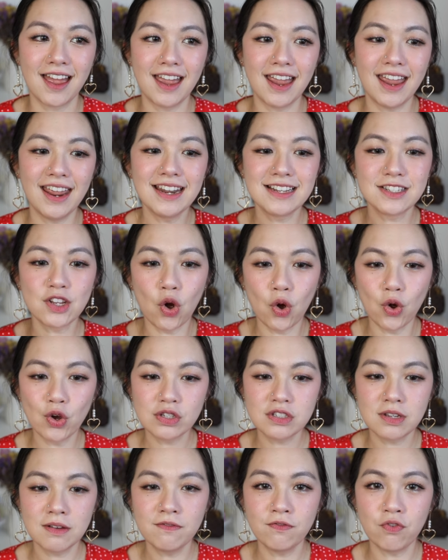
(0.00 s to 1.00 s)
it is
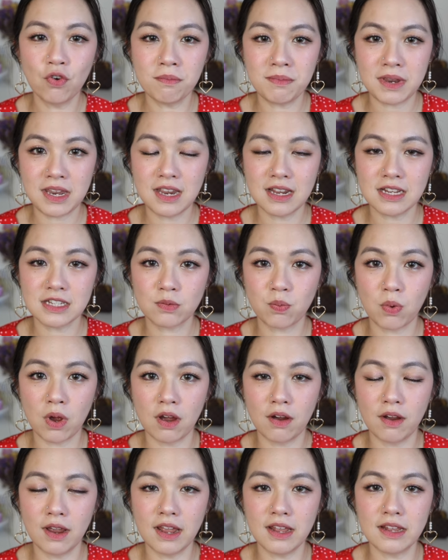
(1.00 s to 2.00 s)
awesome for me as
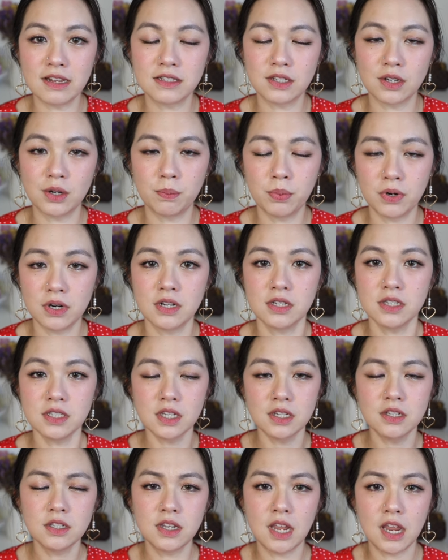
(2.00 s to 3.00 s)
well as a
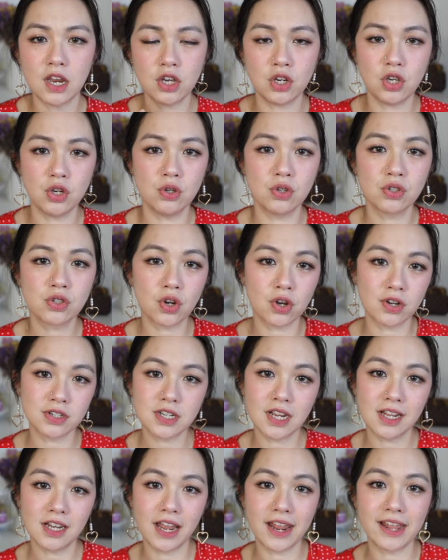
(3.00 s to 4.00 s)
person that use
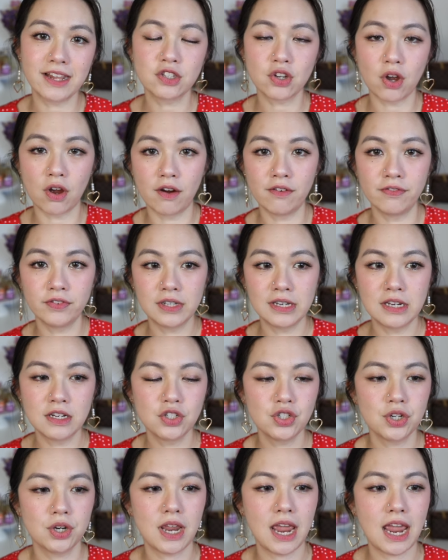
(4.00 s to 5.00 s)
contact lens often
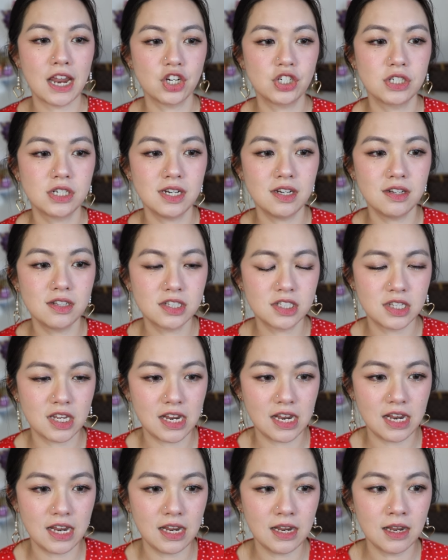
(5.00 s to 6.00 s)
to actually
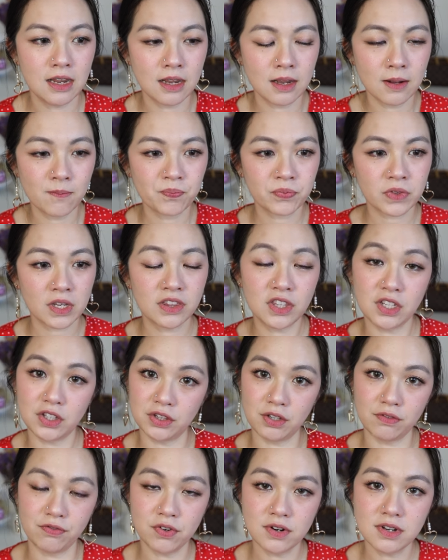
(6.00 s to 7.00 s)
see the
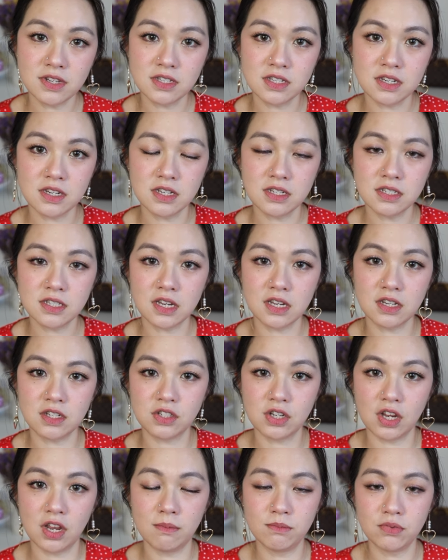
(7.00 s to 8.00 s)
differences in
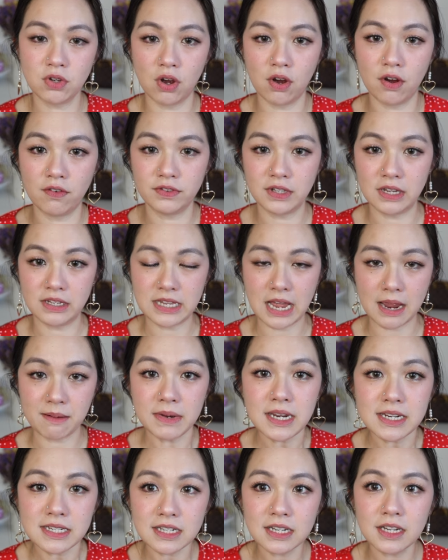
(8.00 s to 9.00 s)
terms of the
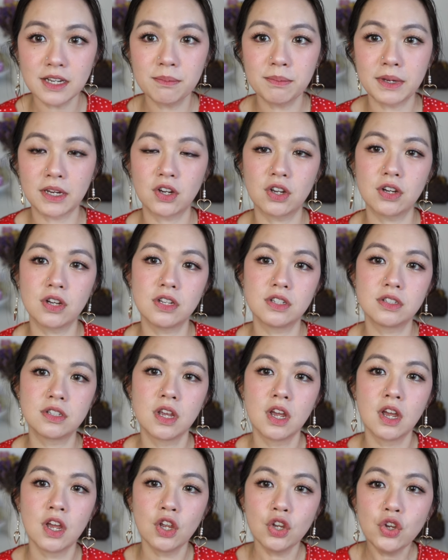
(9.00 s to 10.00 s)
diameter, because
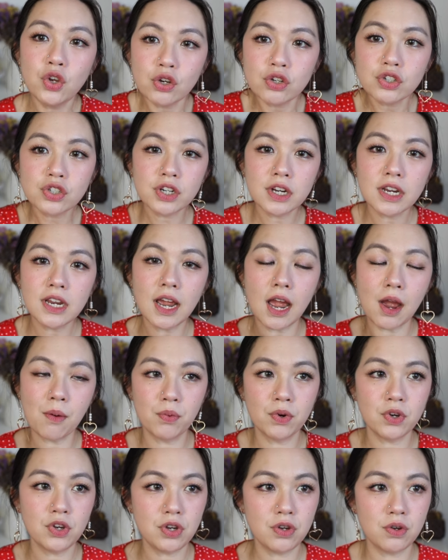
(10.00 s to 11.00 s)
usually I
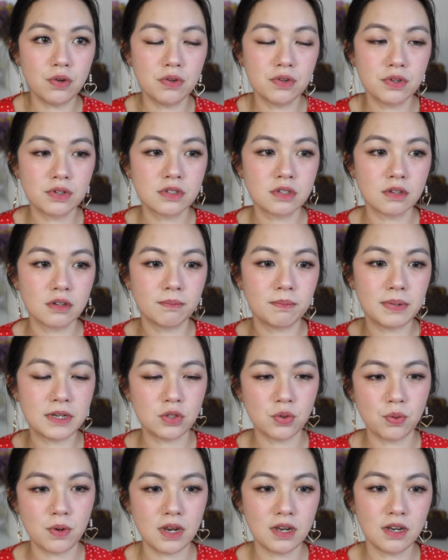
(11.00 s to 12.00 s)
would use
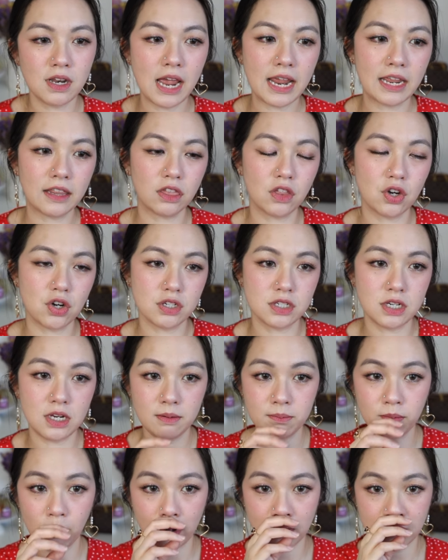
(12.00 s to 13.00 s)
between like
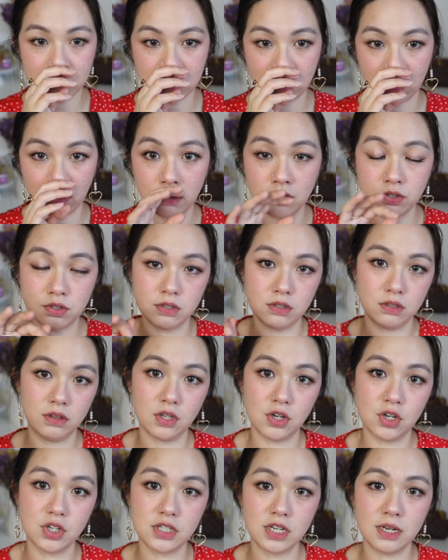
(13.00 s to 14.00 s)
13.0 to
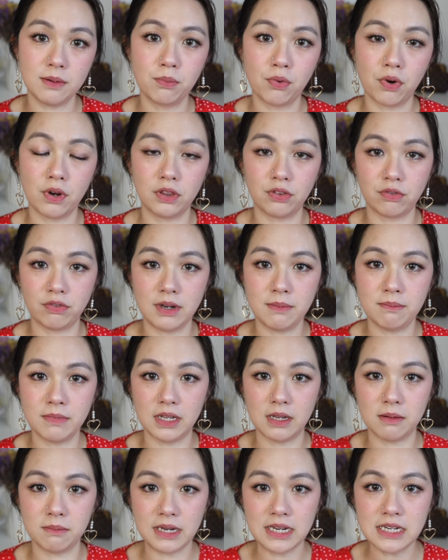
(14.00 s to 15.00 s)
13.3
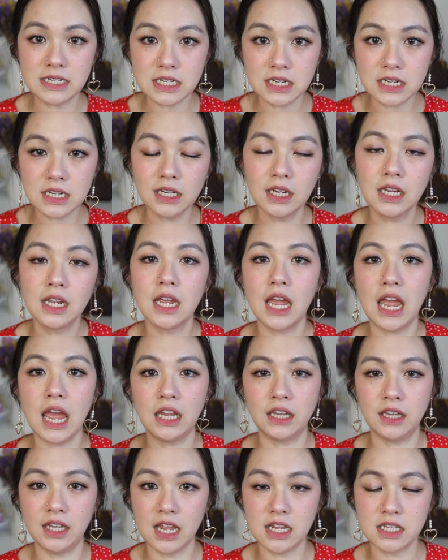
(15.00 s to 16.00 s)
millimeter,
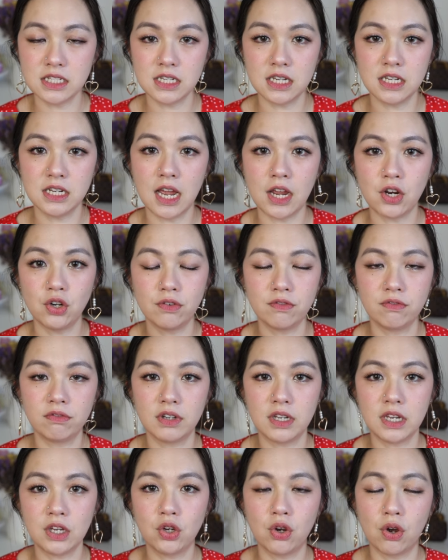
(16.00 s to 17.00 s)
and that's it. I don't
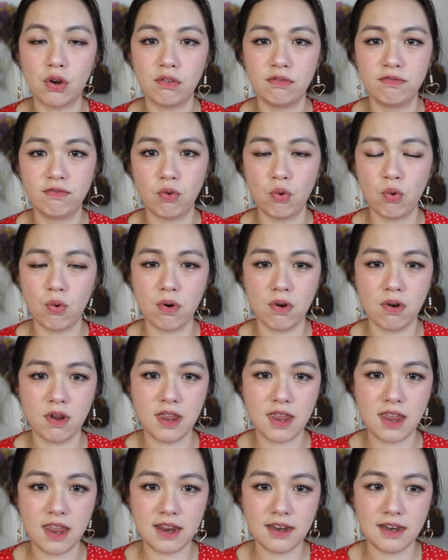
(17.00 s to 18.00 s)
really go for
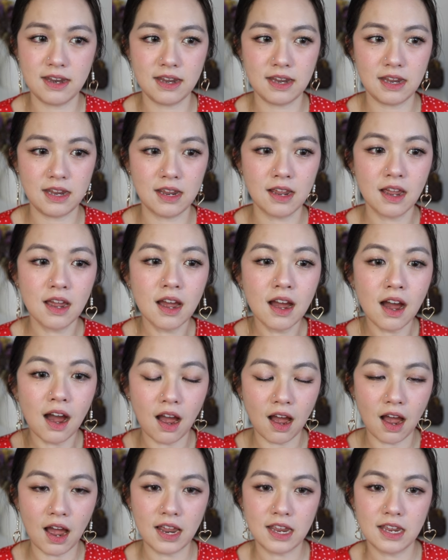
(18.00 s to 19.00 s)
any
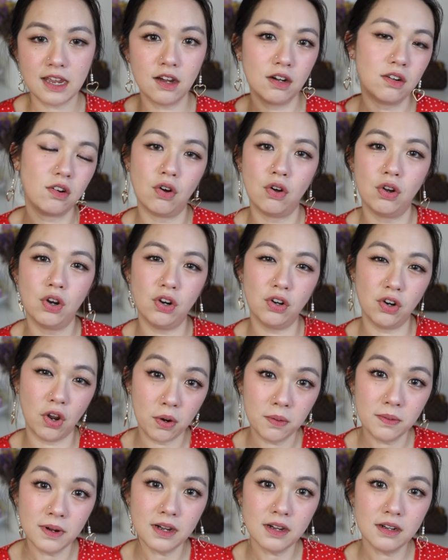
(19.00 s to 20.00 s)
higher or
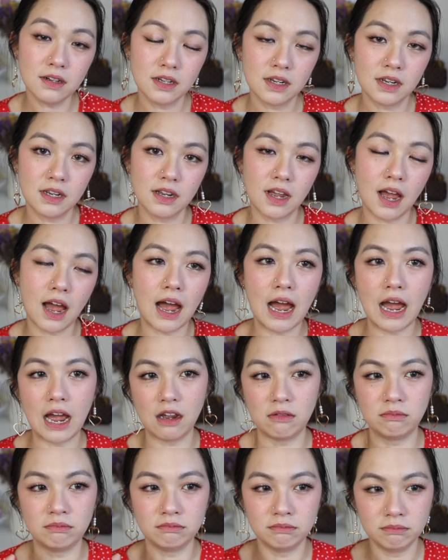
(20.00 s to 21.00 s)
lower
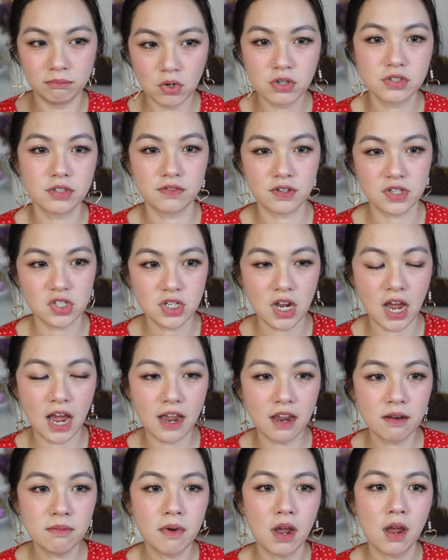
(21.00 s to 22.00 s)
most of the
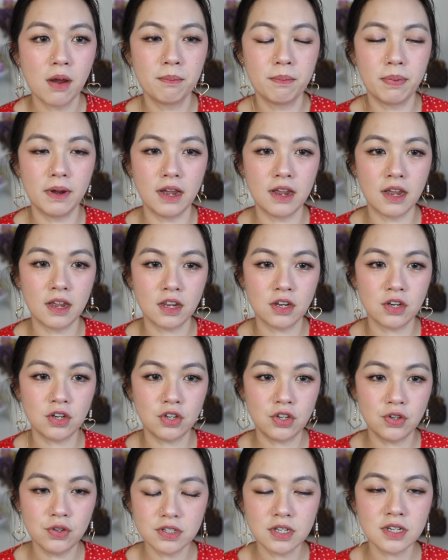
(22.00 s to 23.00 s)
time, but
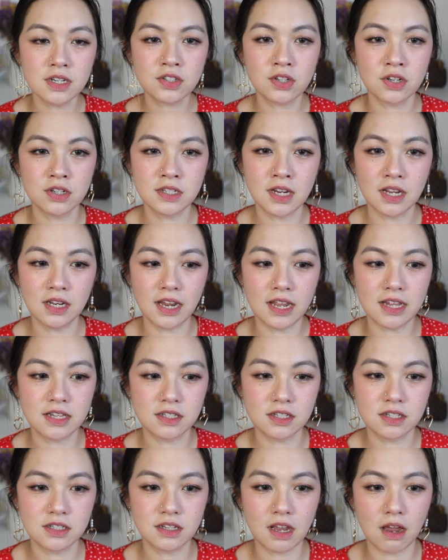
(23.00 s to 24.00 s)
using these contact
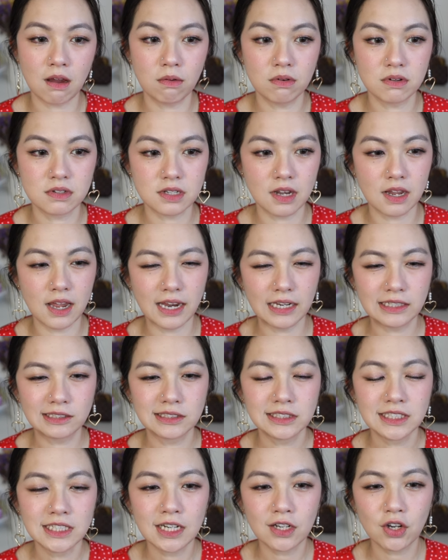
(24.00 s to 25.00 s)
lenses I was like
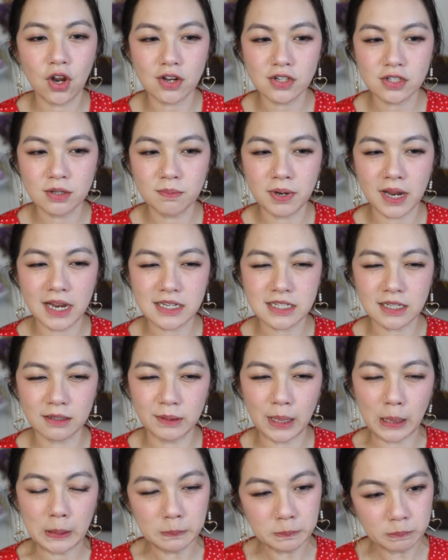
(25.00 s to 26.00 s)
contemplating, I'm
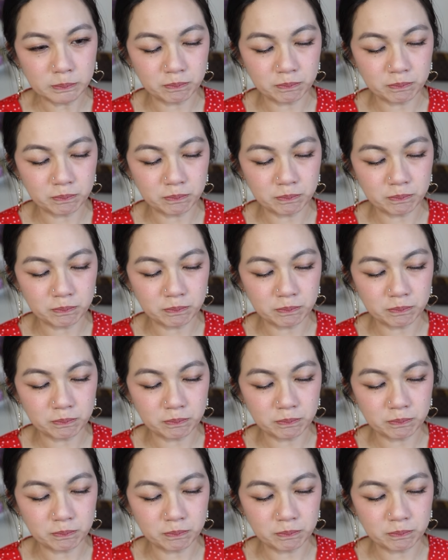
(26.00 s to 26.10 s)
like